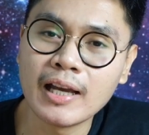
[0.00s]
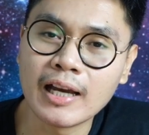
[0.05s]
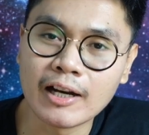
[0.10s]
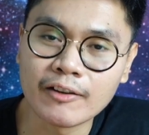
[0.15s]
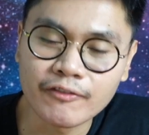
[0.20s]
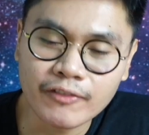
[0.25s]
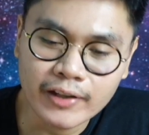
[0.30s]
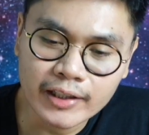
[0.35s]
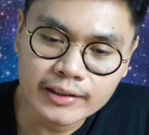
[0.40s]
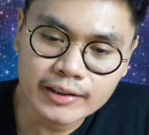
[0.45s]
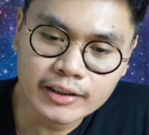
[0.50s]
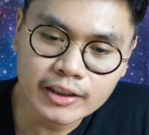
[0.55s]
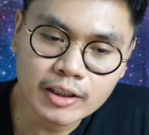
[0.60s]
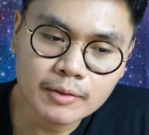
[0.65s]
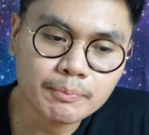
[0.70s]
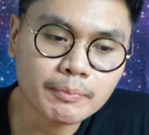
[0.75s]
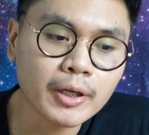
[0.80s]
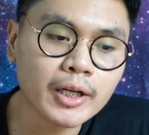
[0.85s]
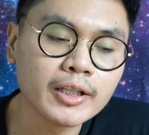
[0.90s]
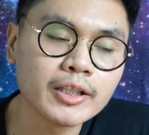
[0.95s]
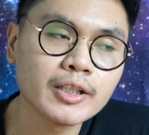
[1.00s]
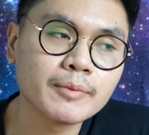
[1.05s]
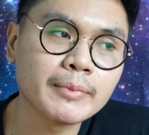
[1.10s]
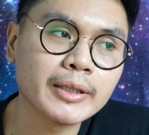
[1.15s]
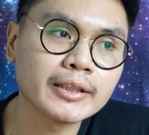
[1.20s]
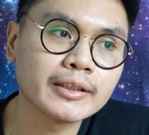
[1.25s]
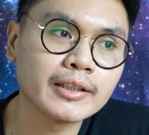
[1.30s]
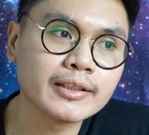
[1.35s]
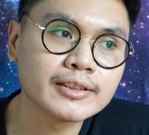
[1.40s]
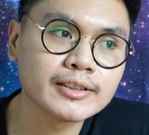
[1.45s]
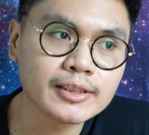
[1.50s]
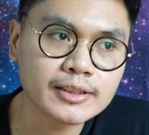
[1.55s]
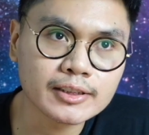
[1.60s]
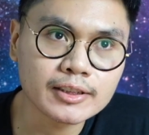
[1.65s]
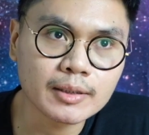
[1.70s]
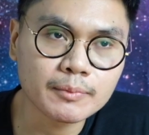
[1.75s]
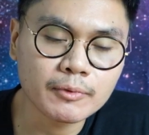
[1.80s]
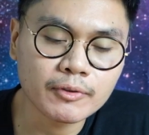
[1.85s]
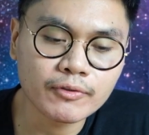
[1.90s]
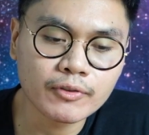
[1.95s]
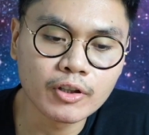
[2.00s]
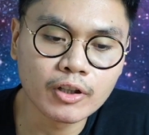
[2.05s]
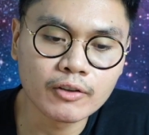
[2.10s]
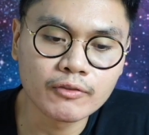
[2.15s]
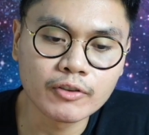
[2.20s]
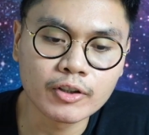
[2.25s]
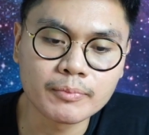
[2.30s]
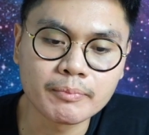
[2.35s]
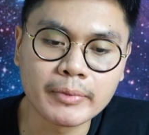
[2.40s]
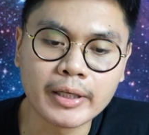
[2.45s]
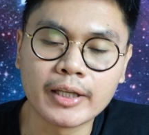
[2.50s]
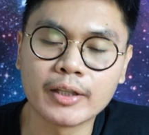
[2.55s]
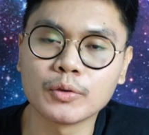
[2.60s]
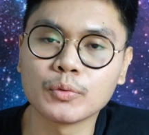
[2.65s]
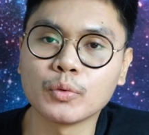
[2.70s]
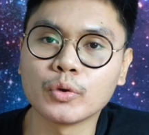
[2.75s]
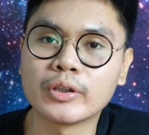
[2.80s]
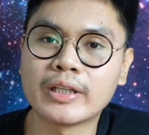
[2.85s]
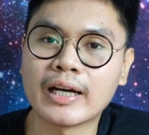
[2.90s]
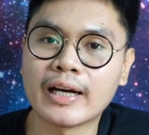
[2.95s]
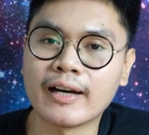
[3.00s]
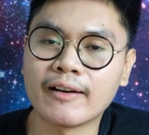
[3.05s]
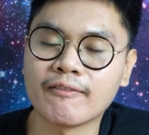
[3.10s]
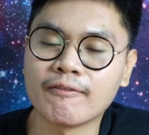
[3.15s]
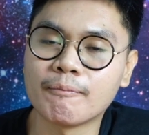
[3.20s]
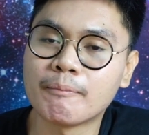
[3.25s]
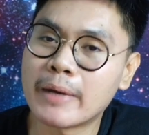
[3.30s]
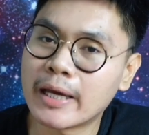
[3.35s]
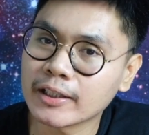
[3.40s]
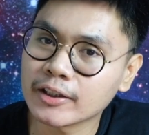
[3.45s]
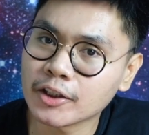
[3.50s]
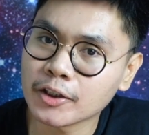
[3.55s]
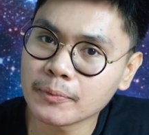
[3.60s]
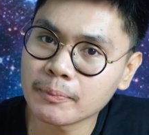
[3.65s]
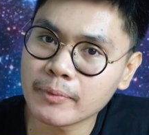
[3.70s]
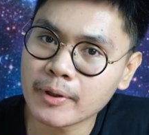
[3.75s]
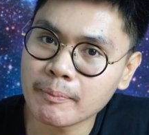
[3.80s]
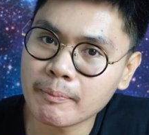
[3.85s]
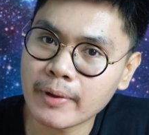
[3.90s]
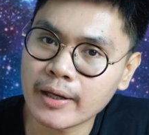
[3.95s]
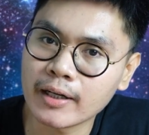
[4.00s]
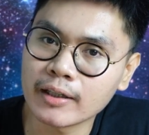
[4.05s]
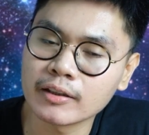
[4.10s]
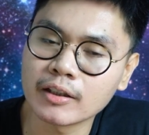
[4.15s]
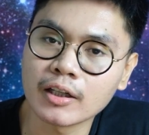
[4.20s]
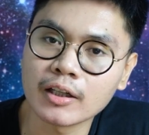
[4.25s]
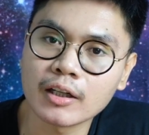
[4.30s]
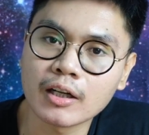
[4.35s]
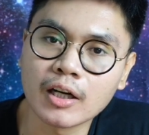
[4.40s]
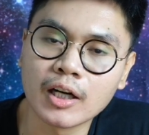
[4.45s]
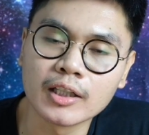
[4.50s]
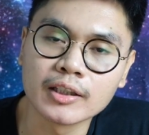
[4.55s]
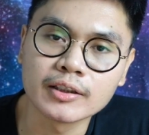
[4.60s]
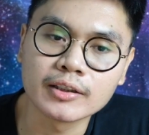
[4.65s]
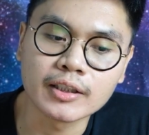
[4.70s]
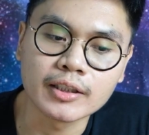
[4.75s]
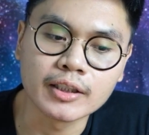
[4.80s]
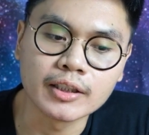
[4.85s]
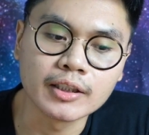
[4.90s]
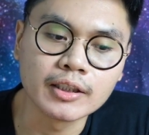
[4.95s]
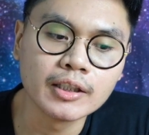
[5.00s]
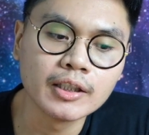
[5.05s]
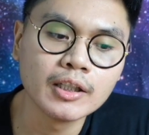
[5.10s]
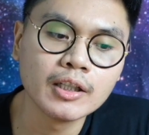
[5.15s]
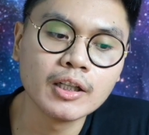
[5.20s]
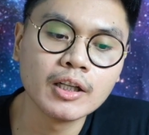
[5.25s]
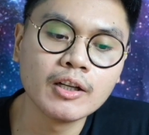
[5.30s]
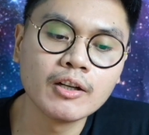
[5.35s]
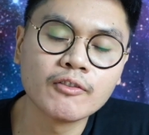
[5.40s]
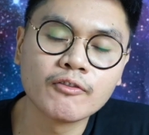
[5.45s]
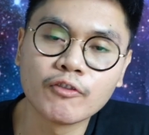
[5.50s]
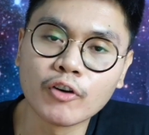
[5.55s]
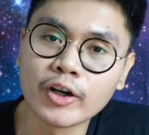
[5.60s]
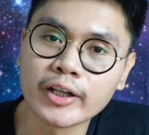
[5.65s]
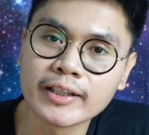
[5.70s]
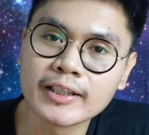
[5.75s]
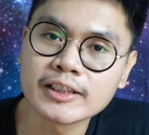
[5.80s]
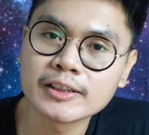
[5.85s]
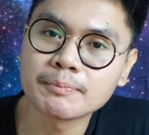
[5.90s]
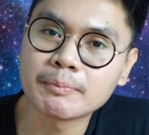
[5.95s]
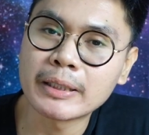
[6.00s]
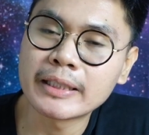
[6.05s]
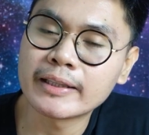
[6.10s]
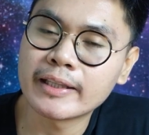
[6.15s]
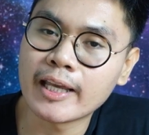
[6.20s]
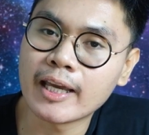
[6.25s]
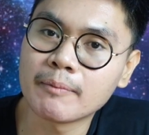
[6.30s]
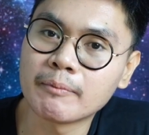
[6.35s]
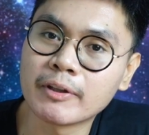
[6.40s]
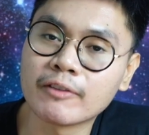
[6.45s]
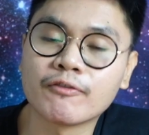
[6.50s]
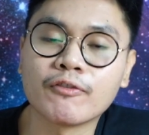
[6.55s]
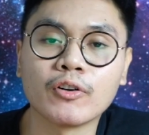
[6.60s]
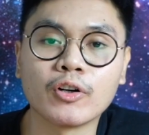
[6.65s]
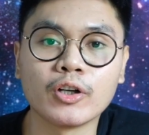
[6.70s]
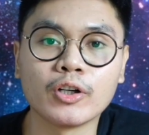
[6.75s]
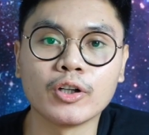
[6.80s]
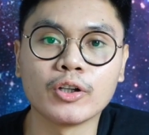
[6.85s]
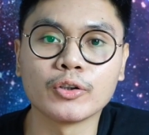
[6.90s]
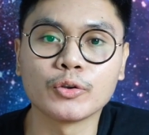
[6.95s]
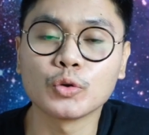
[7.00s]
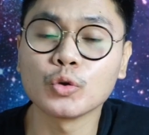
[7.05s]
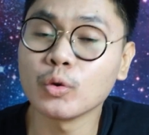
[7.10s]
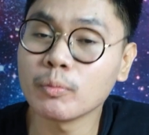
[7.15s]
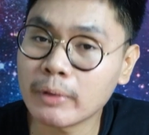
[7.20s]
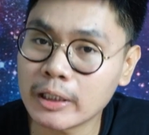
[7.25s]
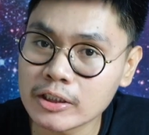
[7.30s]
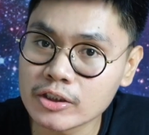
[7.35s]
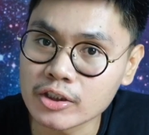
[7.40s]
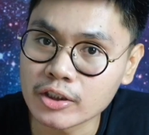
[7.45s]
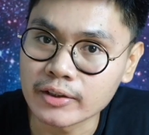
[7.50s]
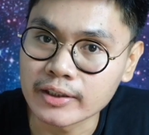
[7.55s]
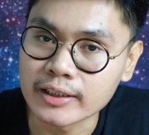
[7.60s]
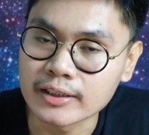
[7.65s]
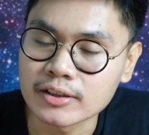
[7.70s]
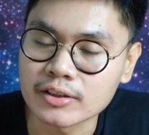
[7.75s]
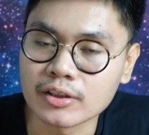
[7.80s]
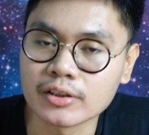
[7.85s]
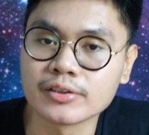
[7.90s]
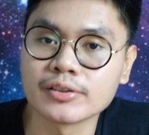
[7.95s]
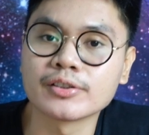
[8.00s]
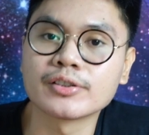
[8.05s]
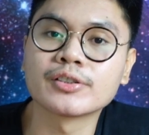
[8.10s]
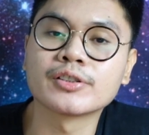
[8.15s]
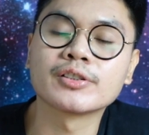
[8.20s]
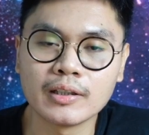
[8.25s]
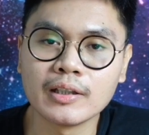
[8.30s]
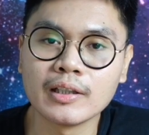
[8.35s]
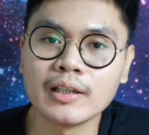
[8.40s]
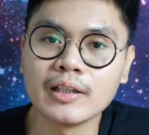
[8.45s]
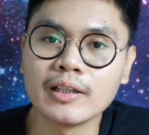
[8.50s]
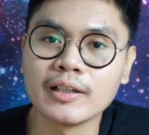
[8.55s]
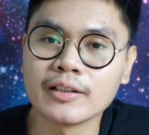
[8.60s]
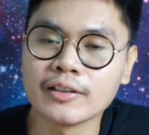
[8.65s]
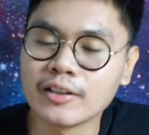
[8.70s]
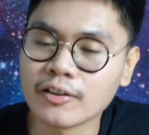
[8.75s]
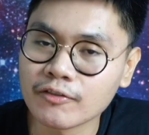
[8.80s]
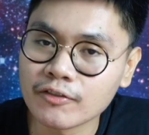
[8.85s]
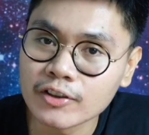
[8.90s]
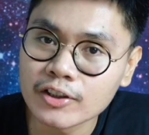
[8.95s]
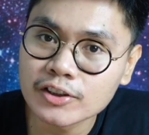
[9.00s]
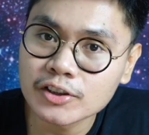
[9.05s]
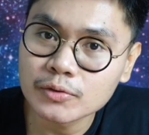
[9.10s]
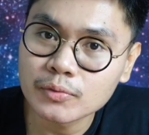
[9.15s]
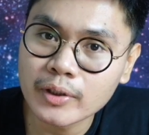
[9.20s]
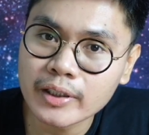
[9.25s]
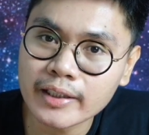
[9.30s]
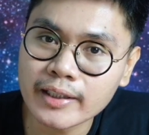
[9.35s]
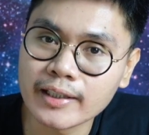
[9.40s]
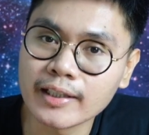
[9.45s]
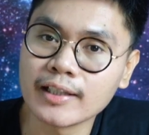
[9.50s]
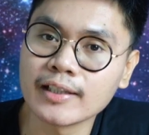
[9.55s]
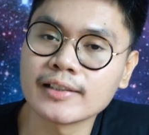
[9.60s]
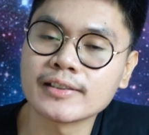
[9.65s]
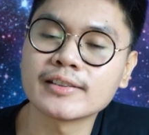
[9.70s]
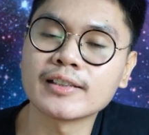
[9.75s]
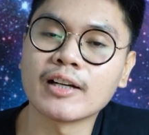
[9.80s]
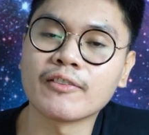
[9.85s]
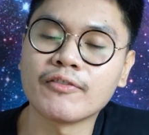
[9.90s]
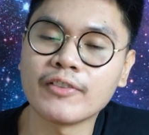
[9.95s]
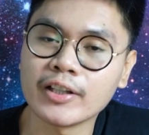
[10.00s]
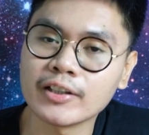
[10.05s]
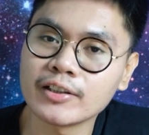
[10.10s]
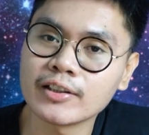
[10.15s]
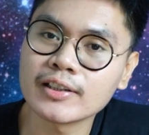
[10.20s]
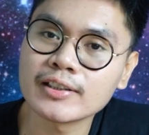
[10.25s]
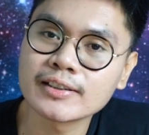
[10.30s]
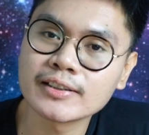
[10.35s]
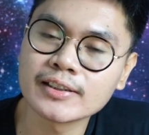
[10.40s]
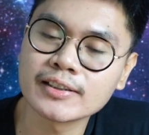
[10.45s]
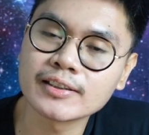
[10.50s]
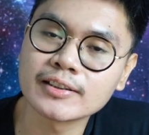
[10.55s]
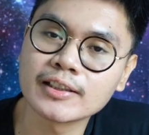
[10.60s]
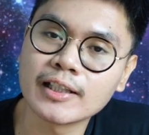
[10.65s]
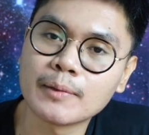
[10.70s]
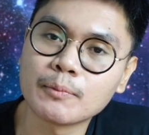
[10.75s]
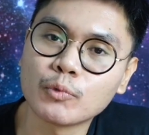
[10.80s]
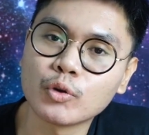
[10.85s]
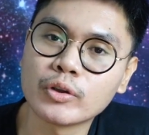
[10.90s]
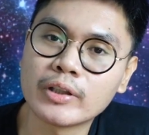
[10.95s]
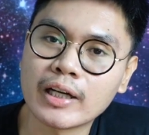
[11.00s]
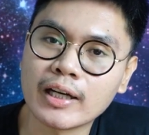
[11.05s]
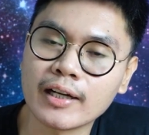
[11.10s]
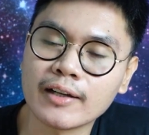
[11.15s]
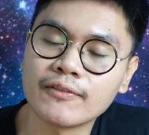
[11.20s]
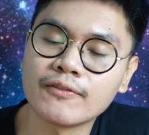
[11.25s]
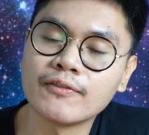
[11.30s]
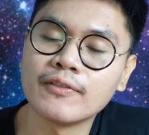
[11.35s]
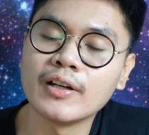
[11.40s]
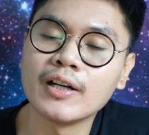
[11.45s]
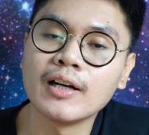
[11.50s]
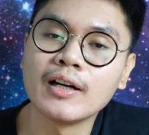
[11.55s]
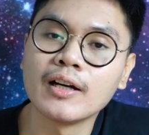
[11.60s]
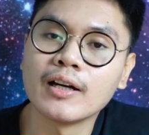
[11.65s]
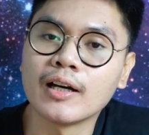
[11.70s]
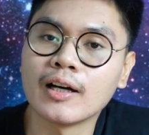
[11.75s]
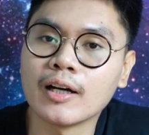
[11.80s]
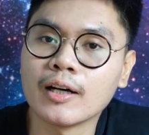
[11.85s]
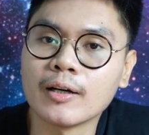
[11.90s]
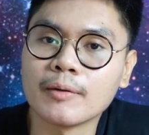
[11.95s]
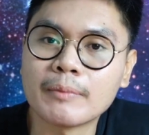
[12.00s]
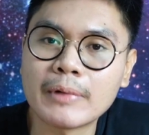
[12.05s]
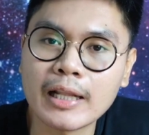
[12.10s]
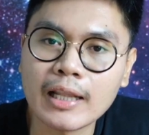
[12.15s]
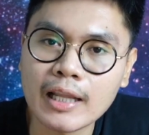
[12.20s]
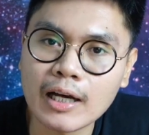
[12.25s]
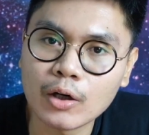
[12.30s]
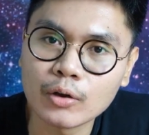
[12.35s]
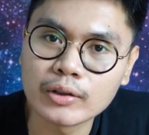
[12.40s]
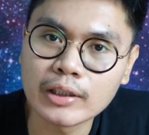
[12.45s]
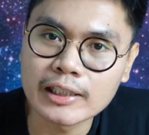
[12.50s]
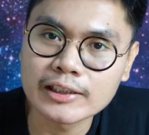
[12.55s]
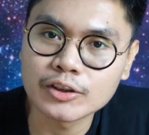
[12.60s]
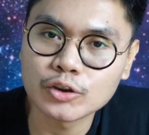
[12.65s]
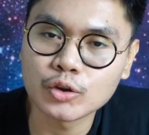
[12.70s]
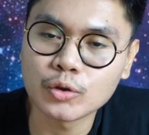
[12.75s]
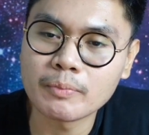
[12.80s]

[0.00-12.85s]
A federal-parliamentary system of government would have better prepared our country for this pandemic for two major reasons. The first one is a federal system would have allowed us to